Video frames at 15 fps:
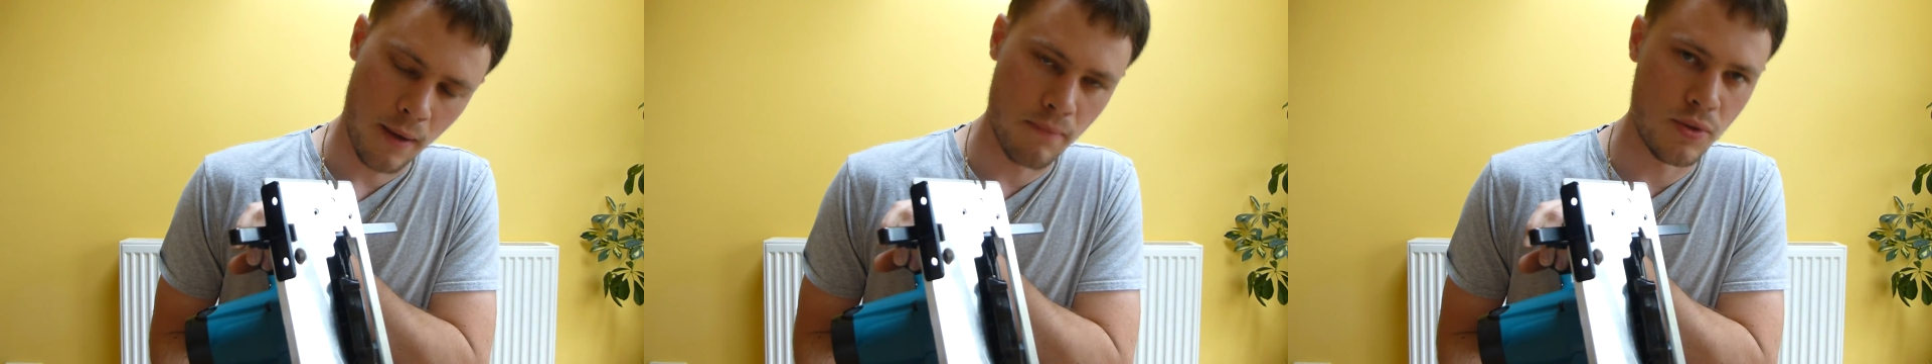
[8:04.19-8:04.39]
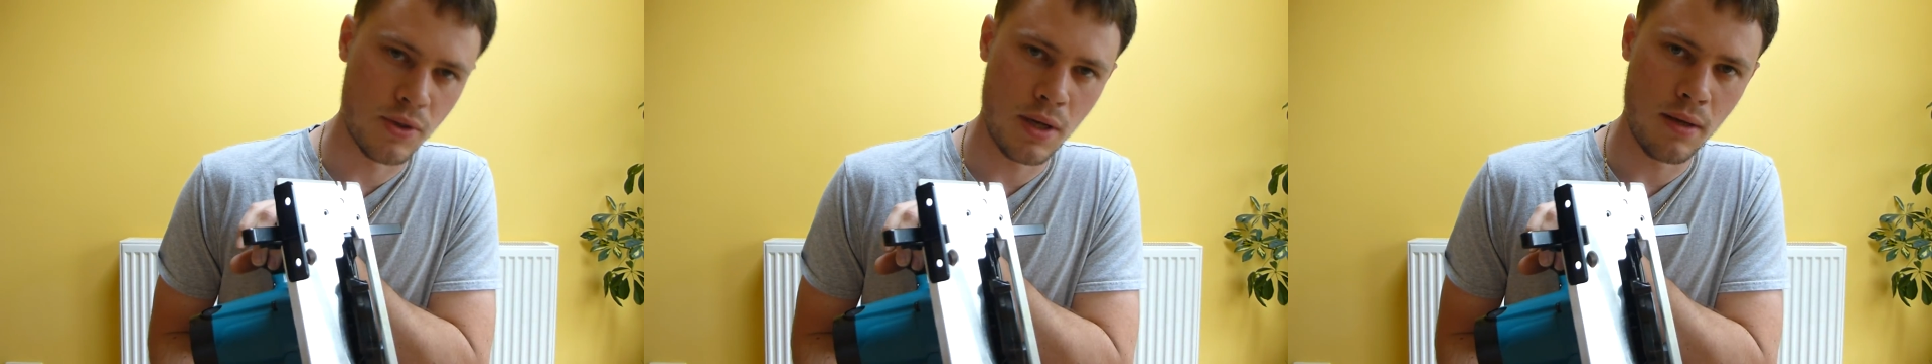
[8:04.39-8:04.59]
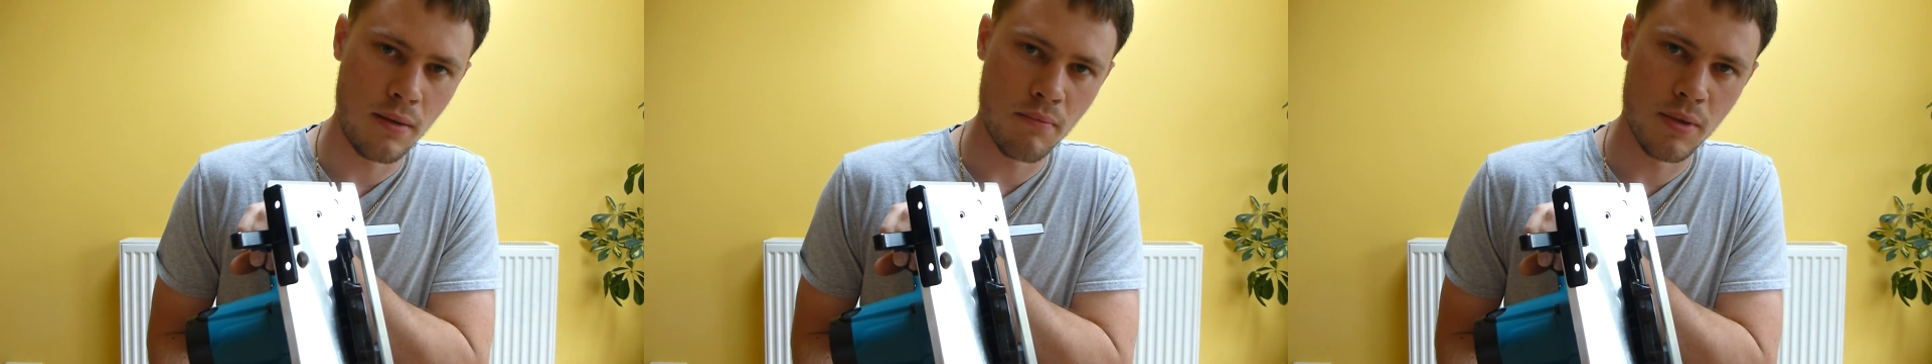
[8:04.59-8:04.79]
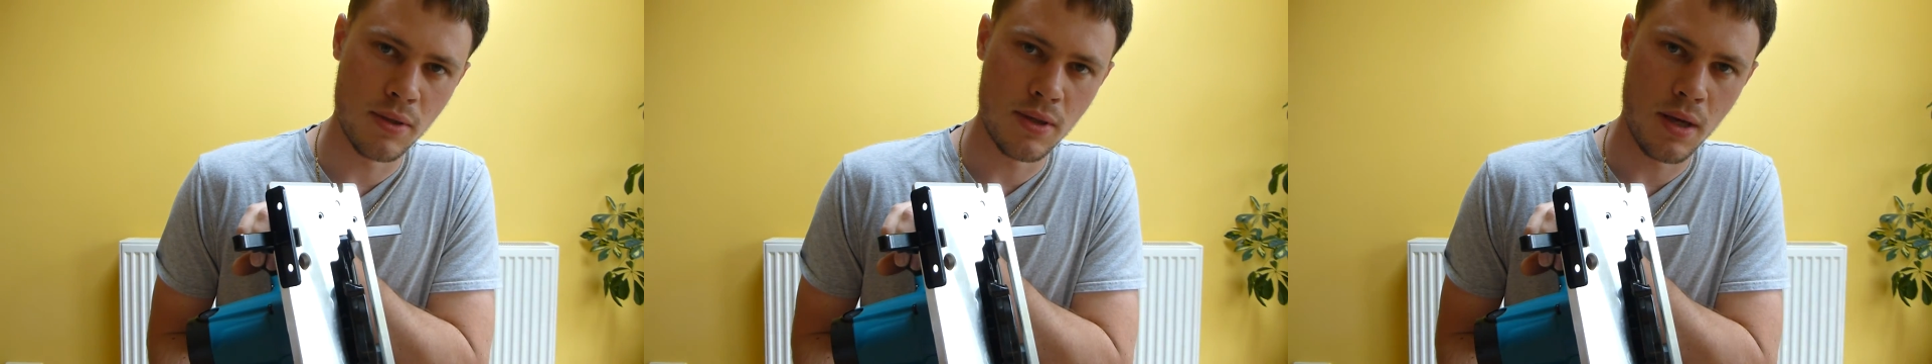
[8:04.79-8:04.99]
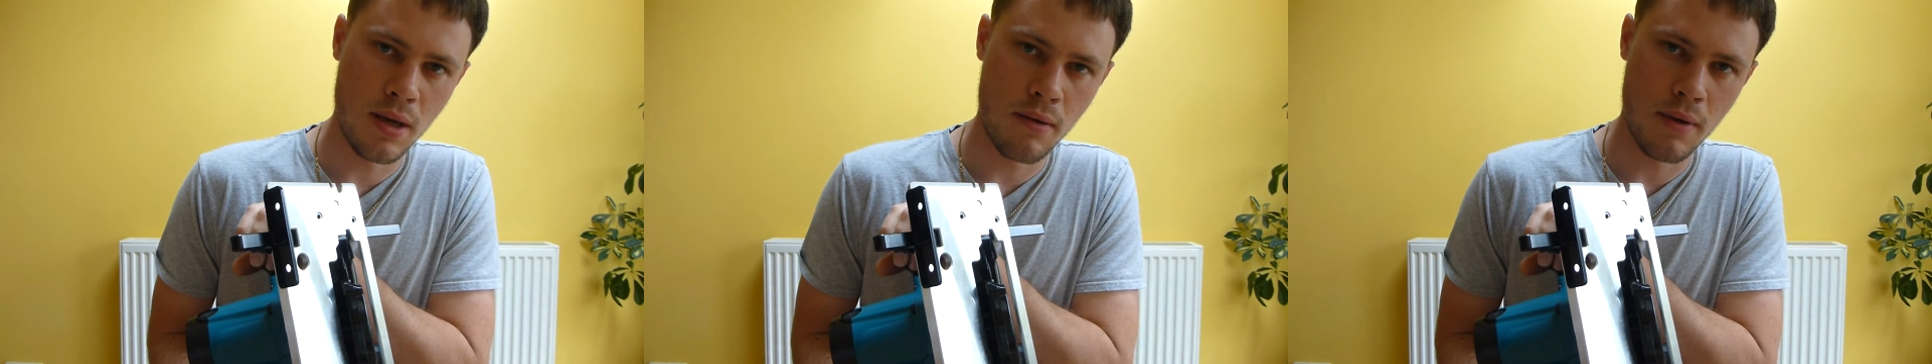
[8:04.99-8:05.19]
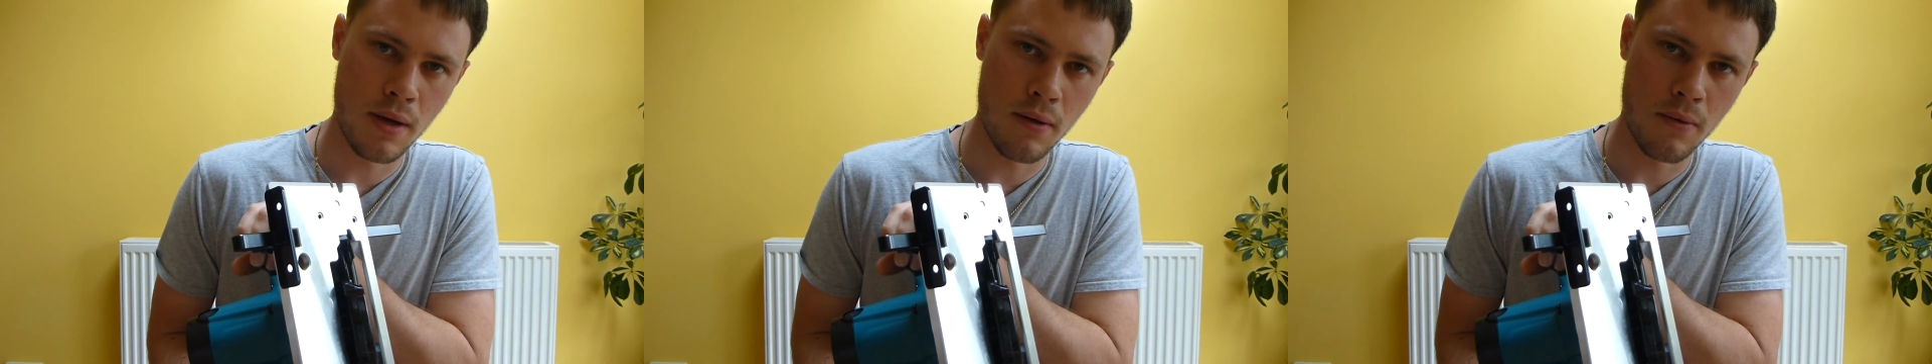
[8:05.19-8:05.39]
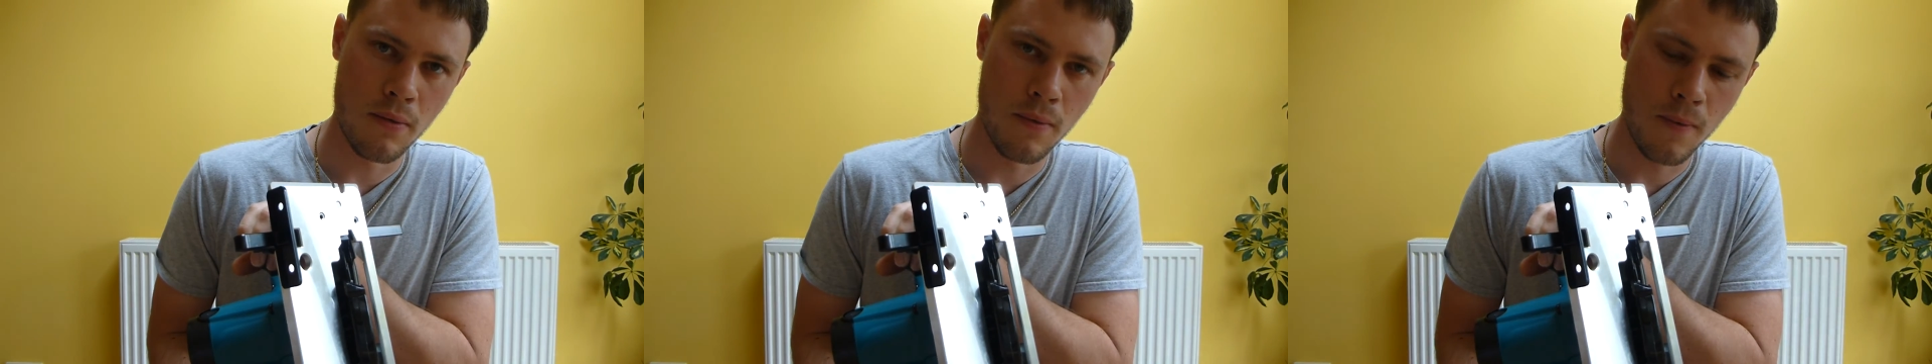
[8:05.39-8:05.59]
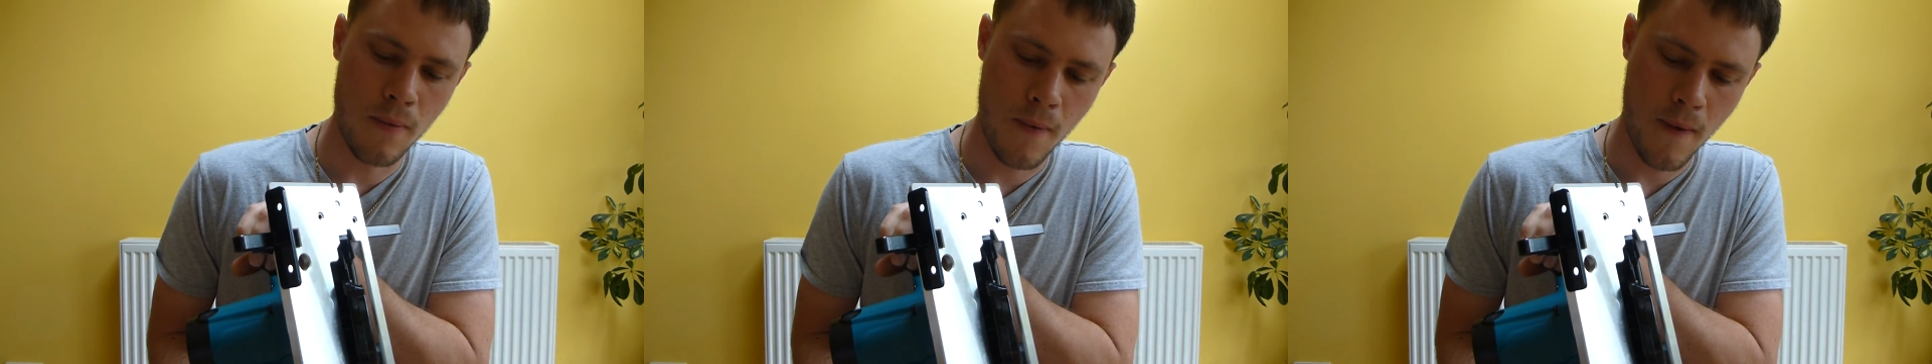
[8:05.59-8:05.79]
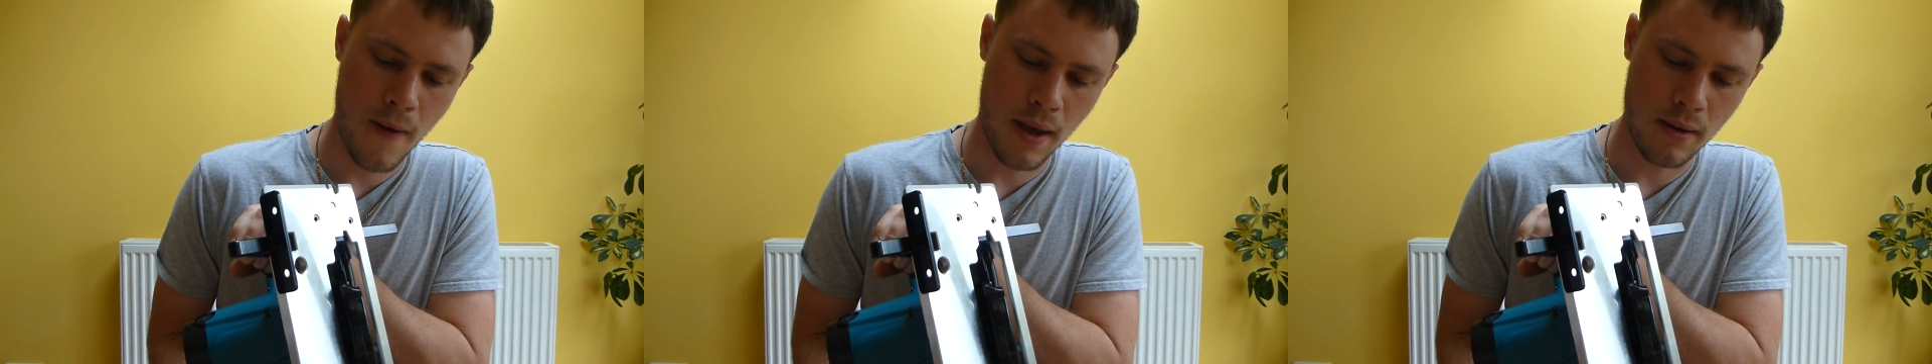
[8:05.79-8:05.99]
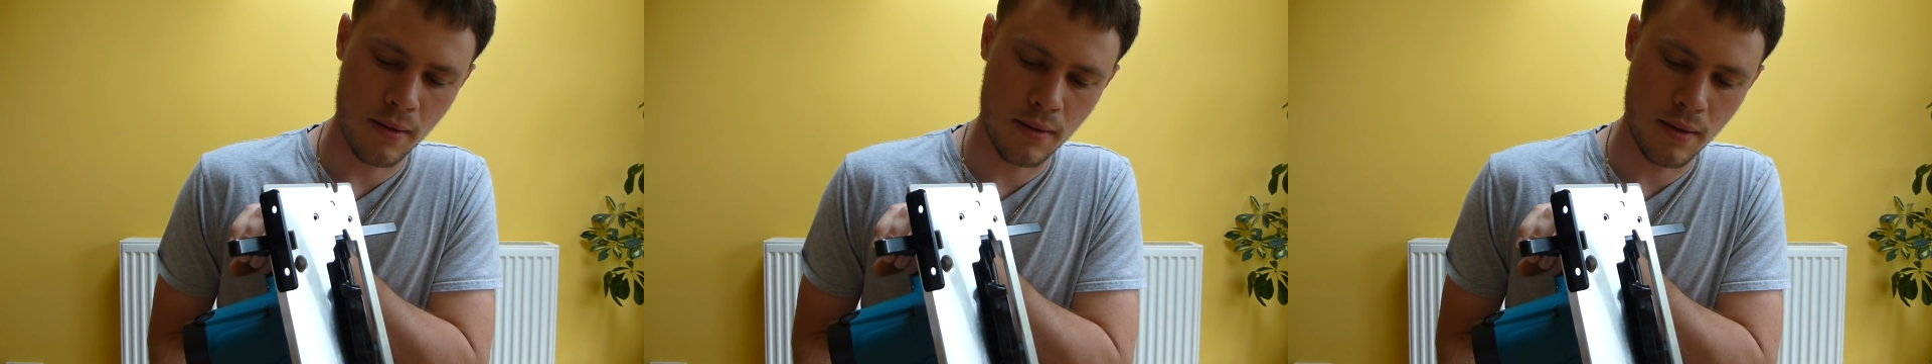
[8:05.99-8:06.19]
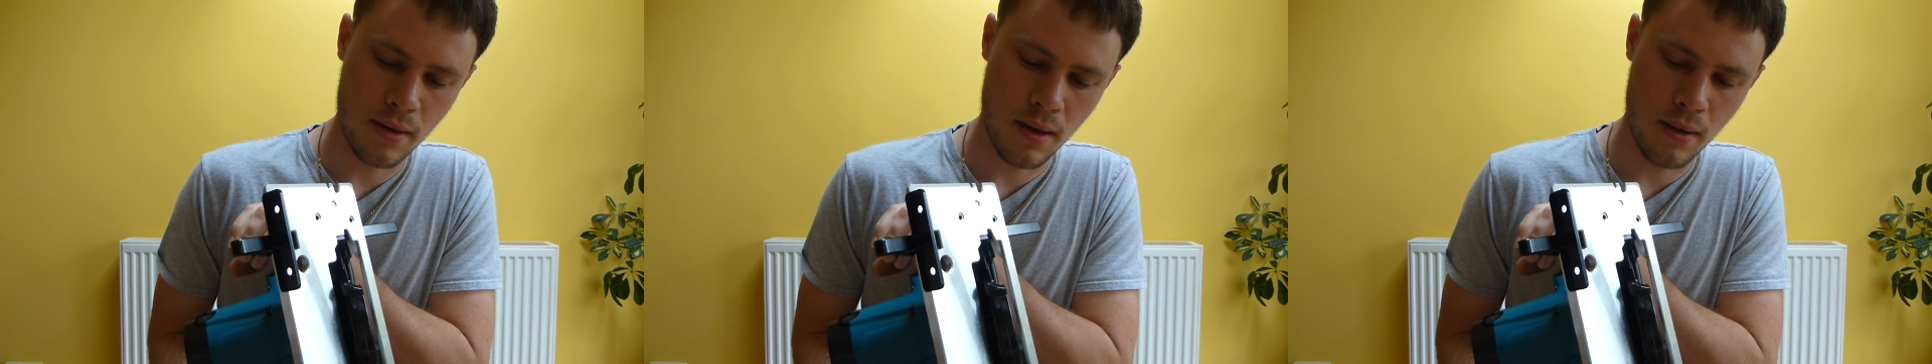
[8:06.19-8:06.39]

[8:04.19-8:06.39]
sheet material and